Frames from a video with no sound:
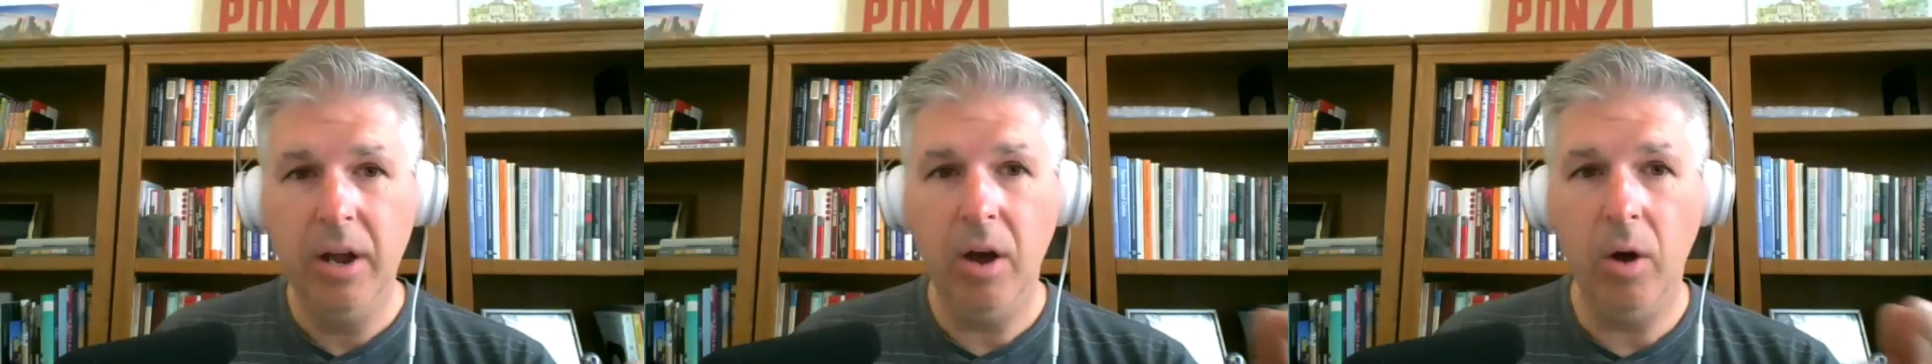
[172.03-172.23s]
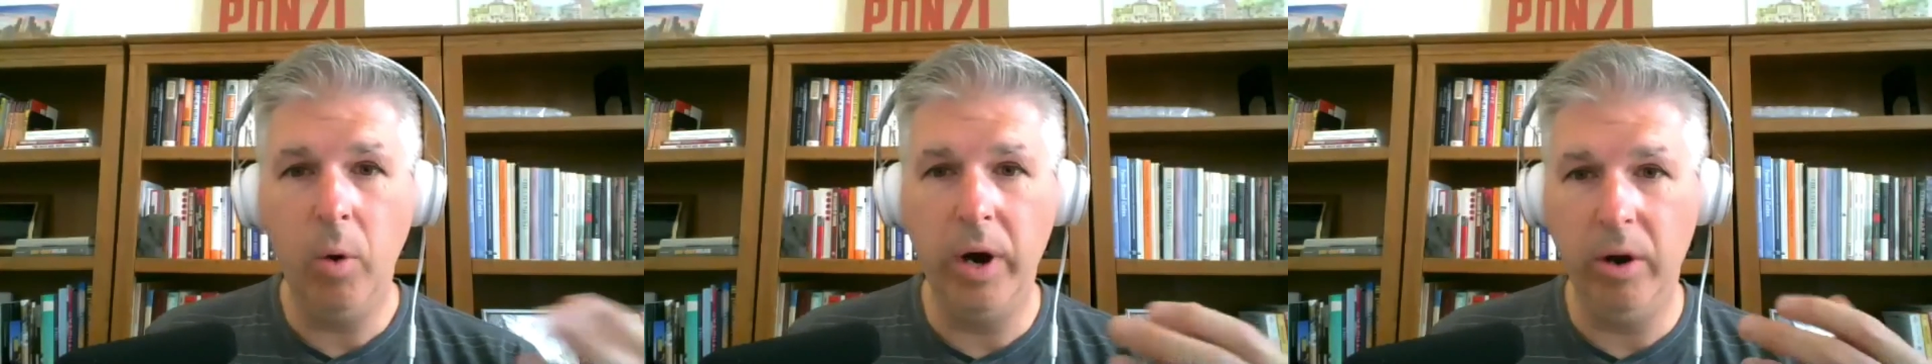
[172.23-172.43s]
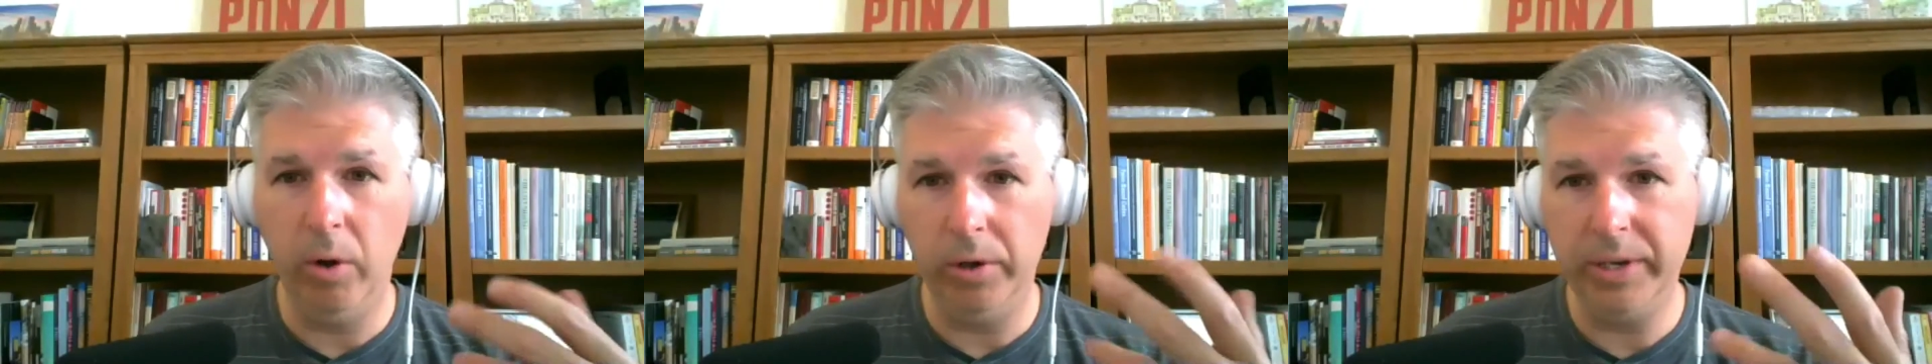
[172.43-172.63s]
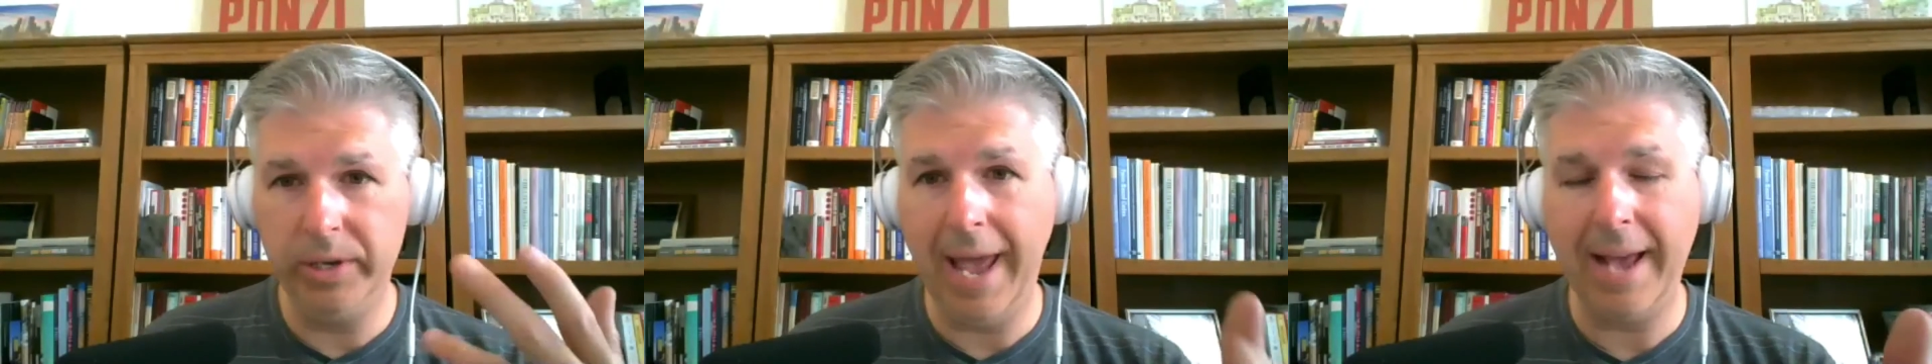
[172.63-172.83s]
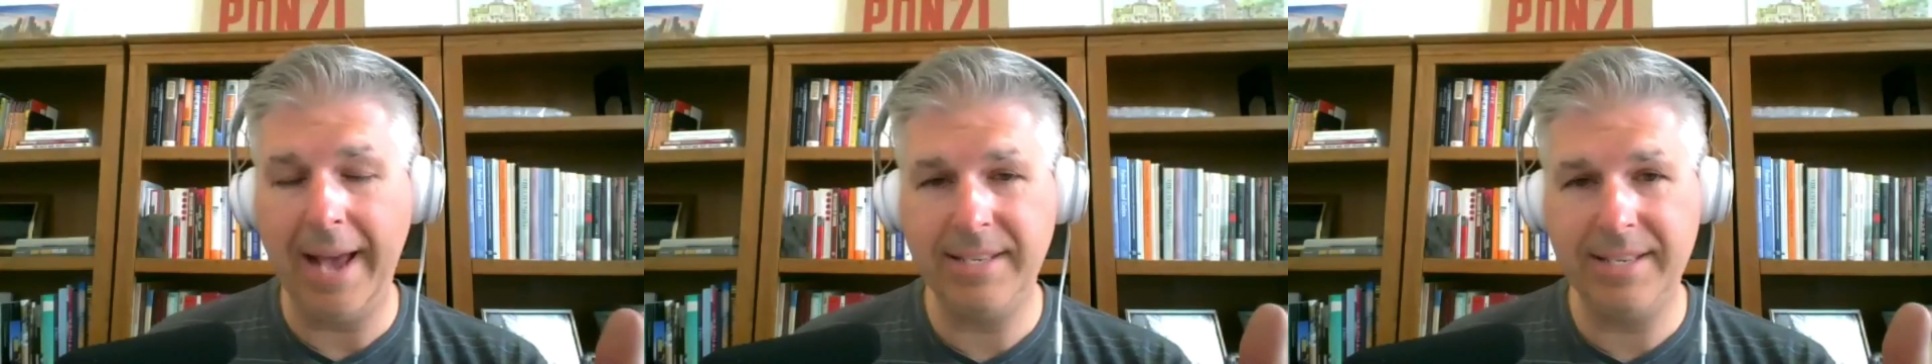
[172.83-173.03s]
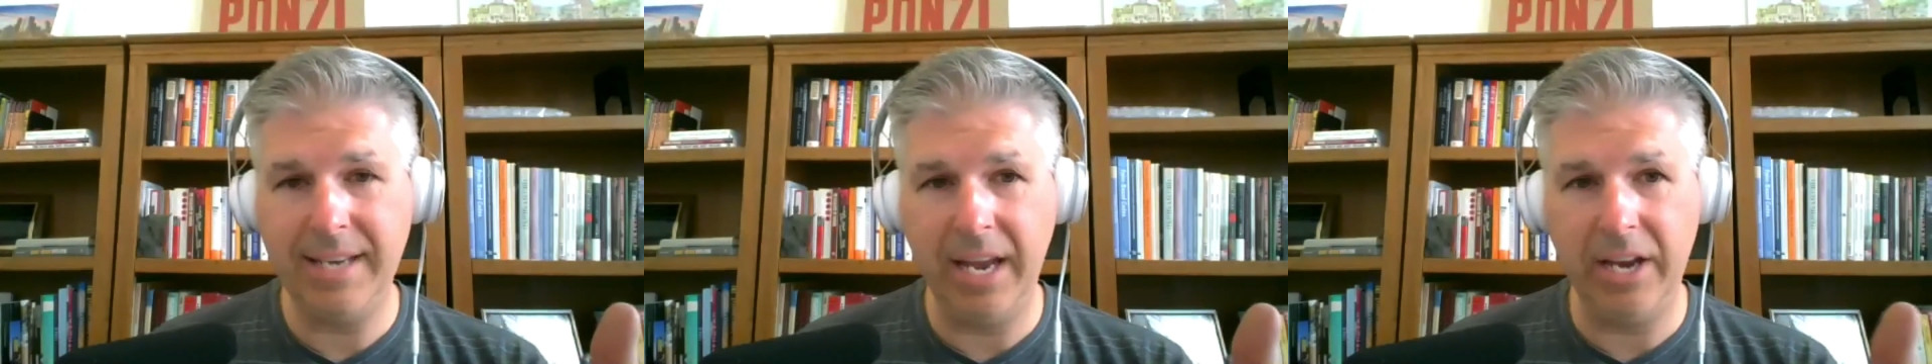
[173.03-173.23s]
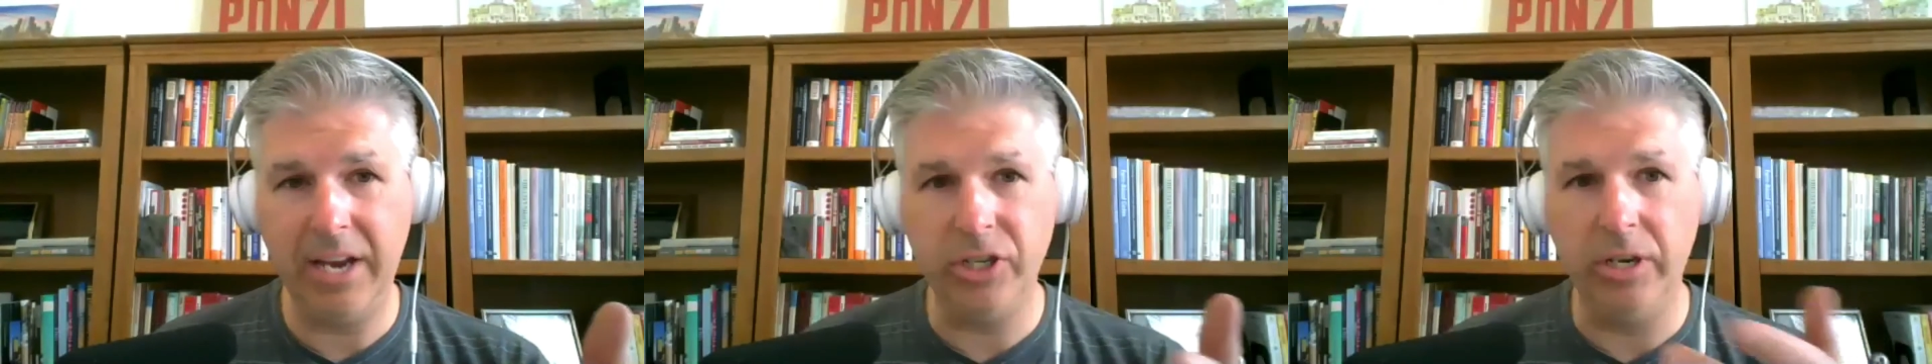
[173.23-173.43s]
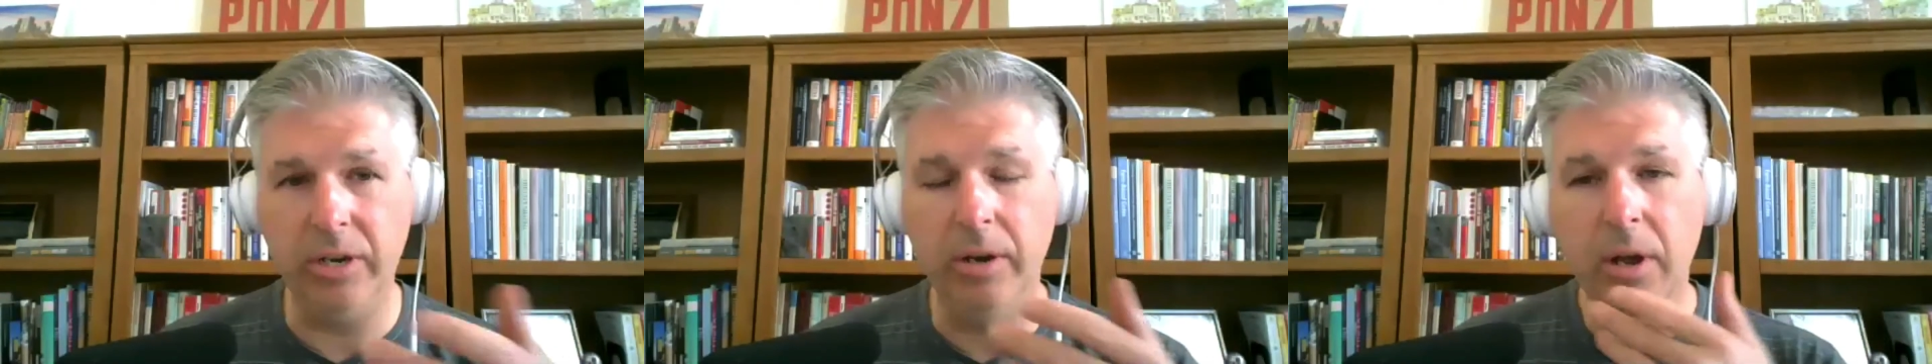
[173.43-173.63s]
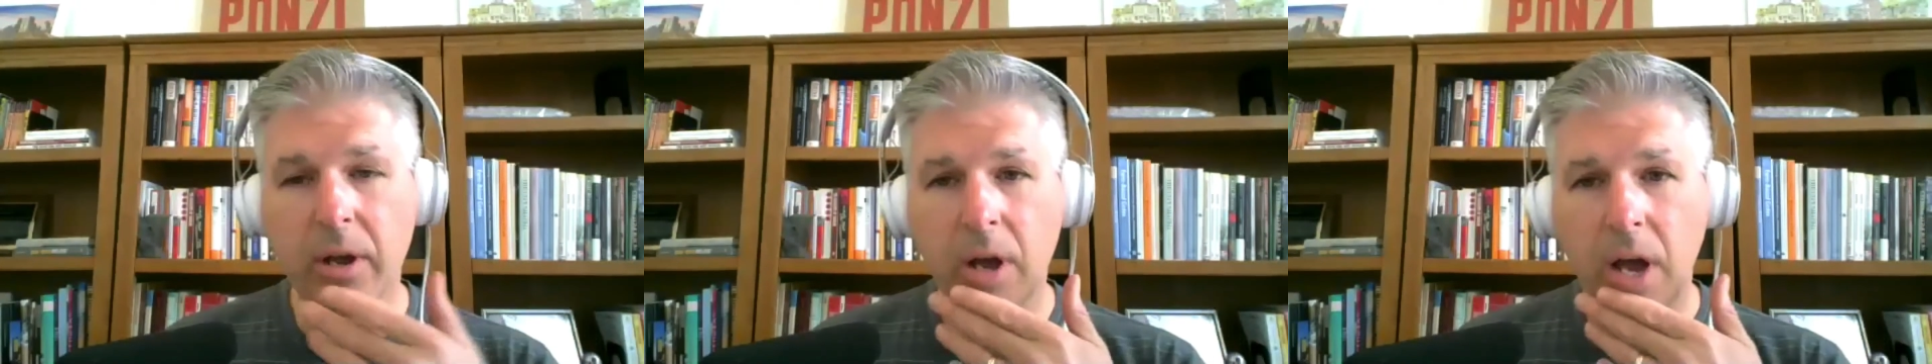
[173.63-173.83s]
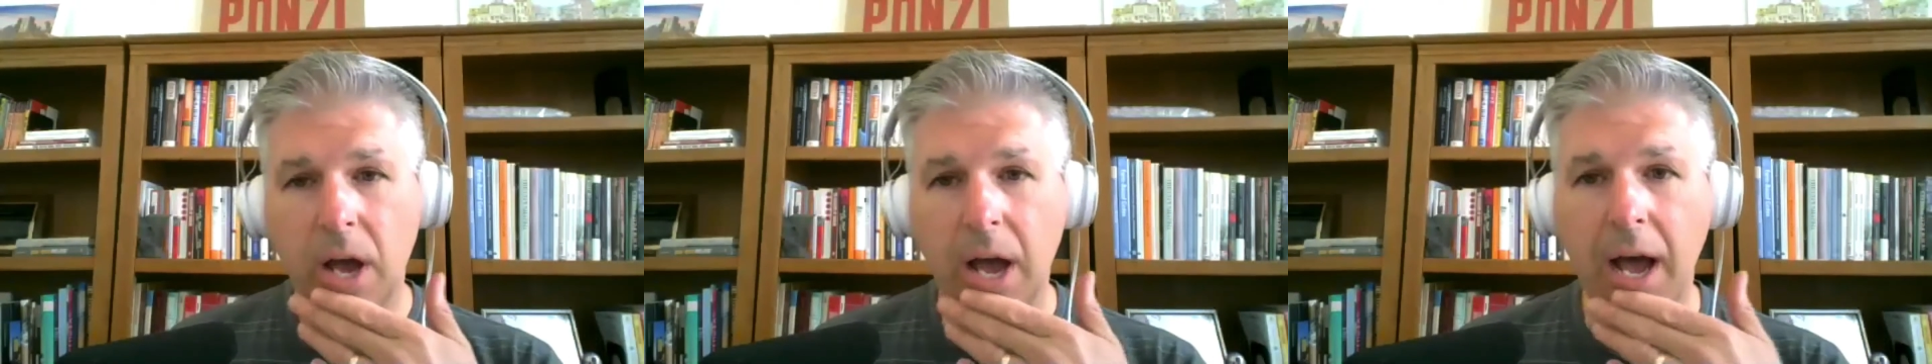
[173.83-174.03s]
or an old gas station,
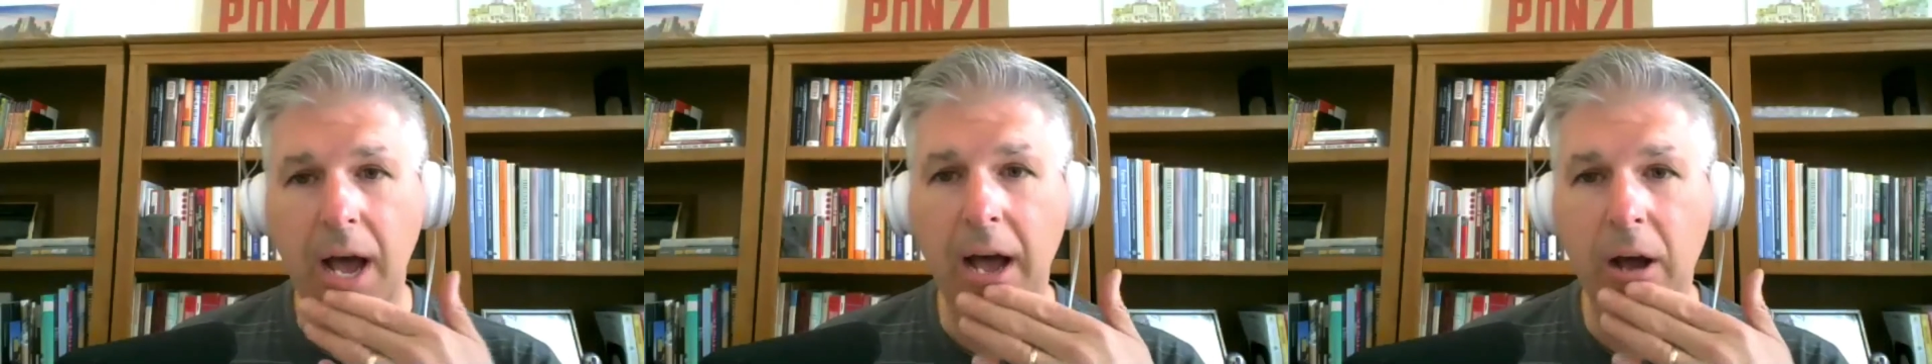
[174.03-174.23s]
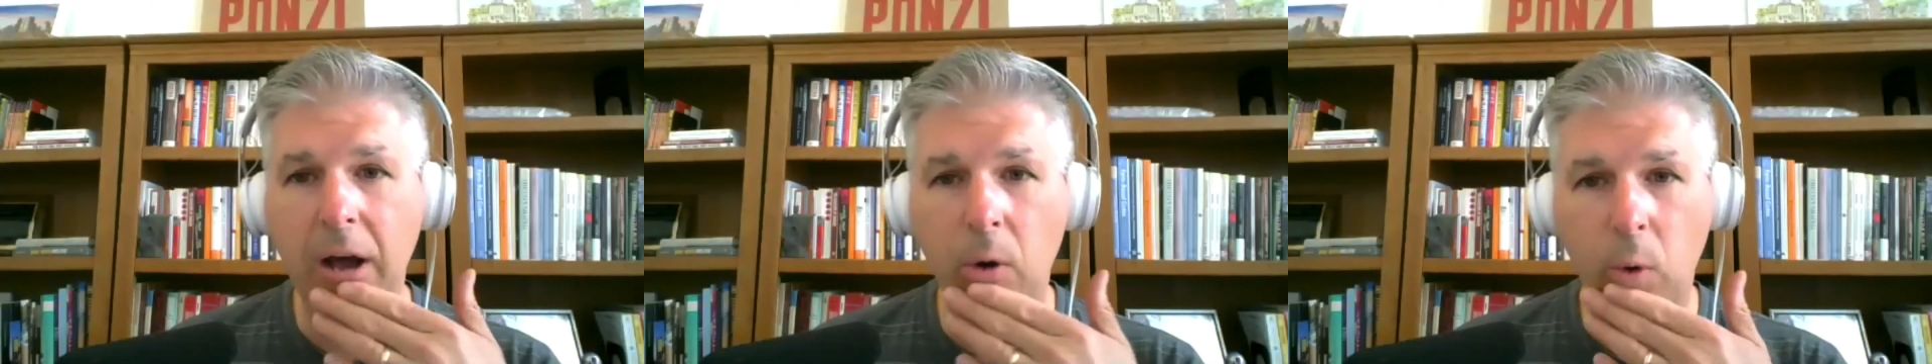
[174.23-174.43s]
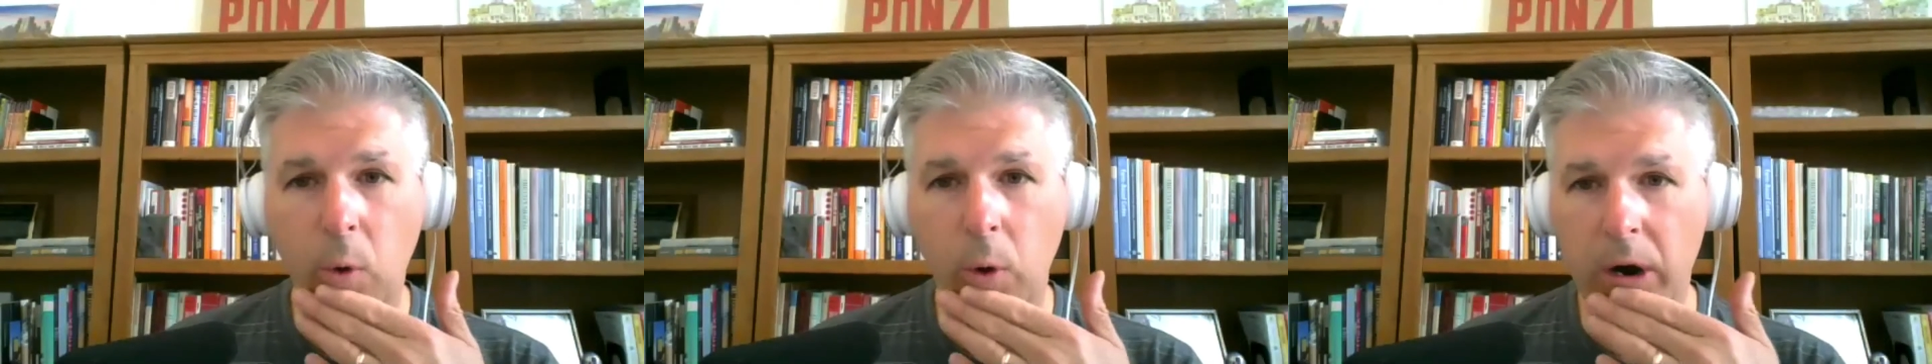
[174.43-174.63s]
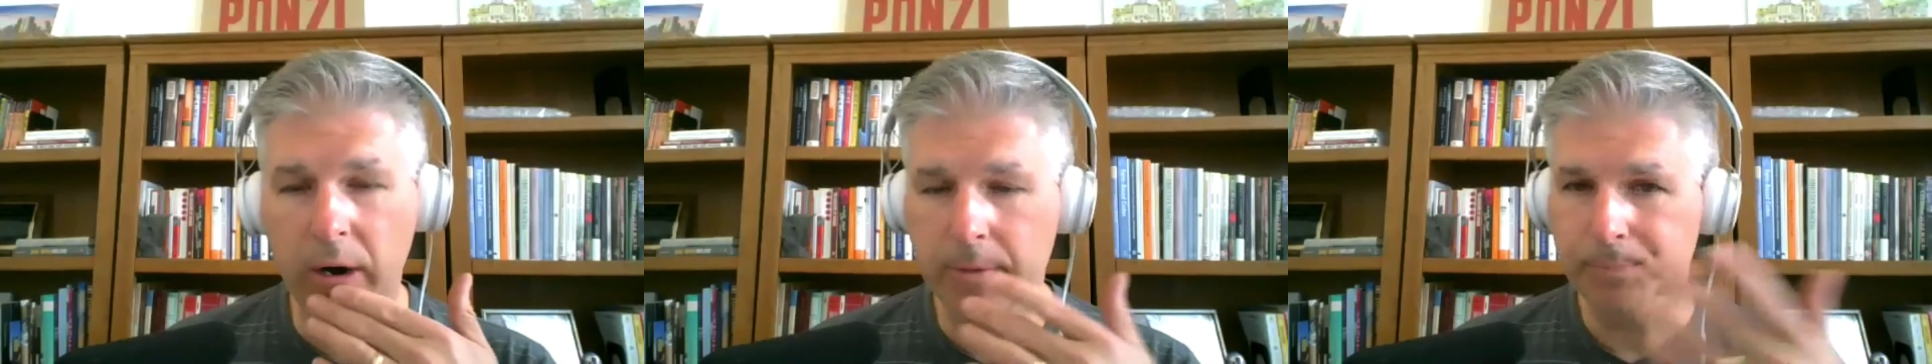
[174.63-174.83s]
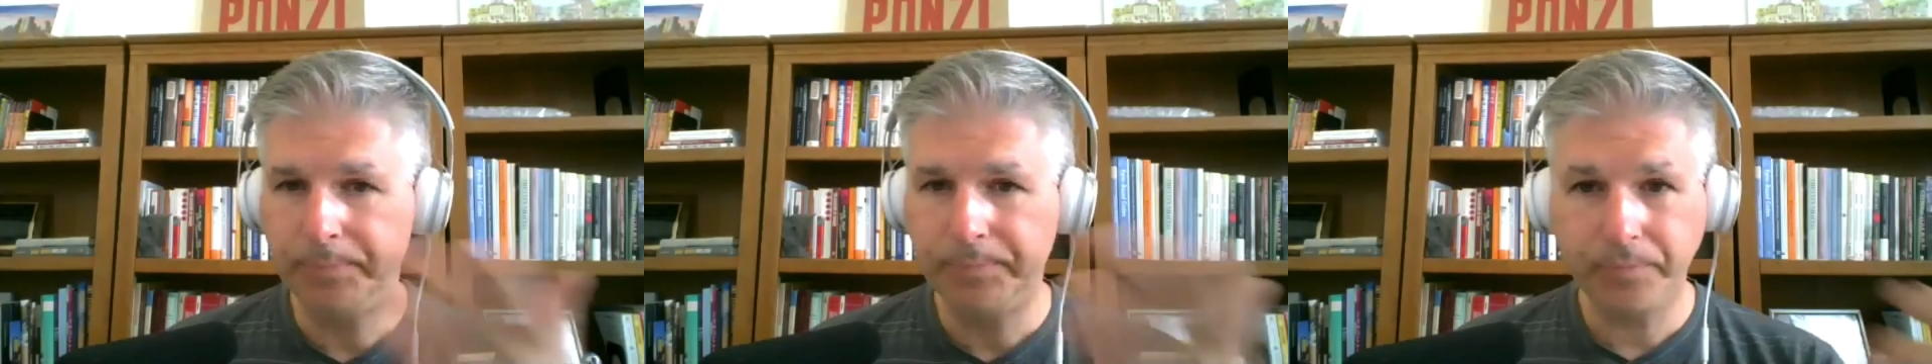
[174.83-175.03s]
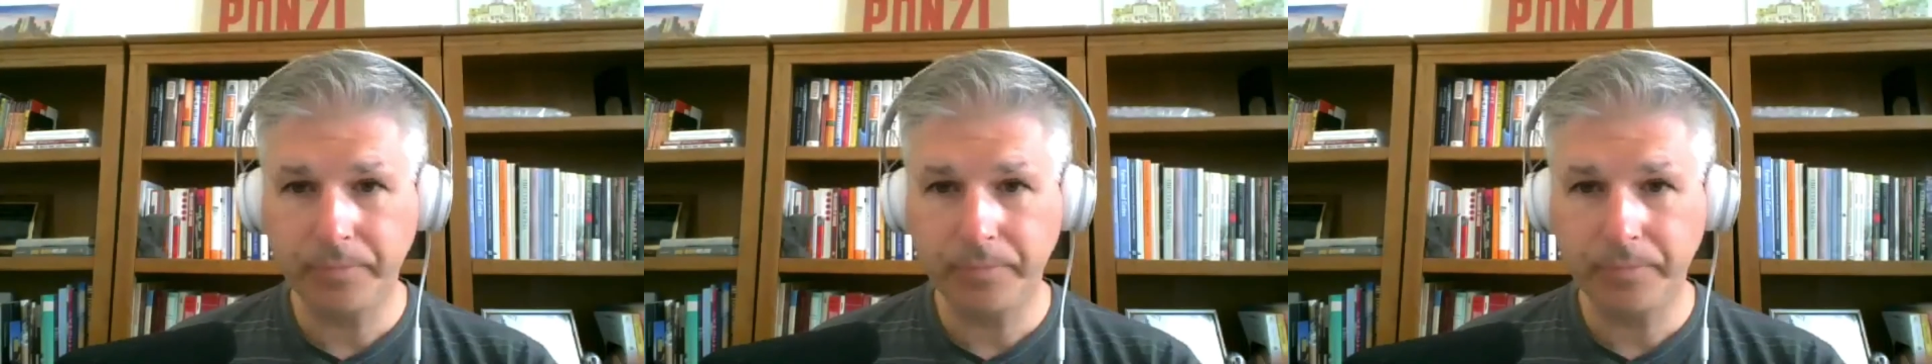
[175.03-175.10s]
or